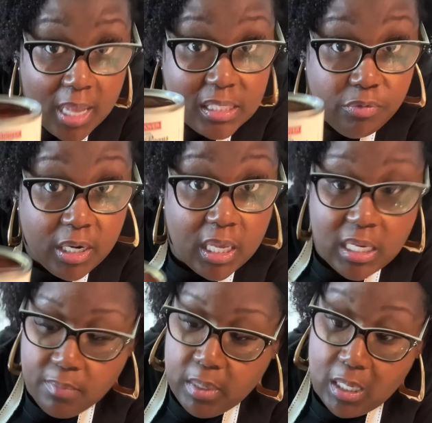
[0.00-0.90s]
some red
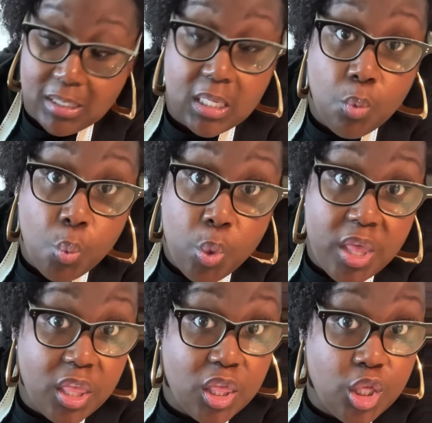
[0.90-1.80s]
kidney beans
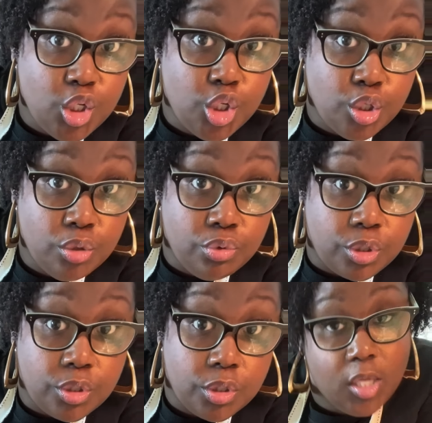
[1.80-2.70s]
with the
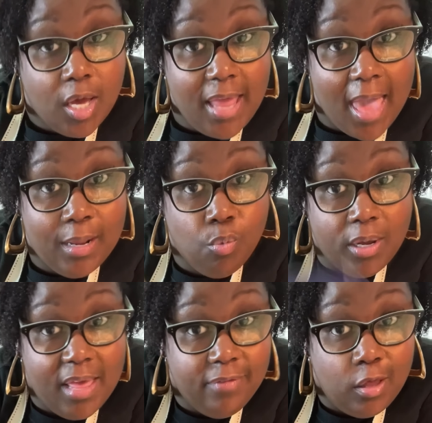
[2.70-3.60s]
juice. Gonna add in
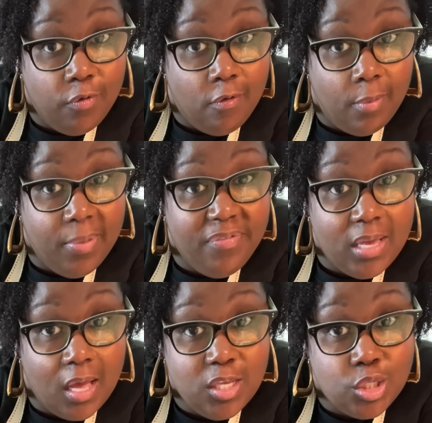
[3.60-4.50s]
1 envelope of our
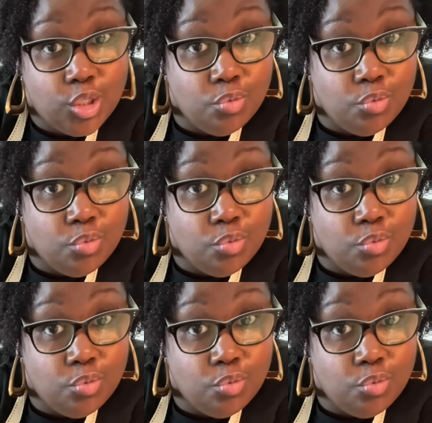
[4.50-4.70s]
beefy onion soup